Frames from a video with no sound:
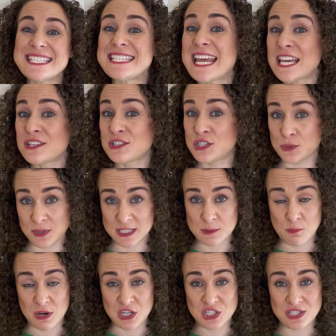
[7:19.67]
next two
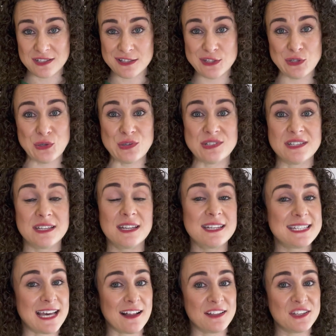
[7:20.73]
expressions used in
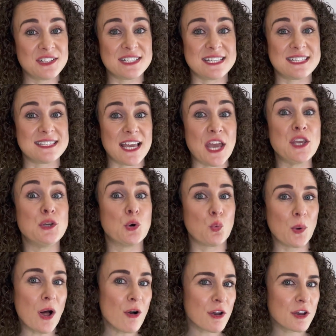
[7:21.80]
Italian to say you're
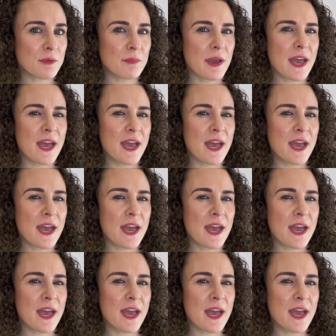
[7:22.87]
welcome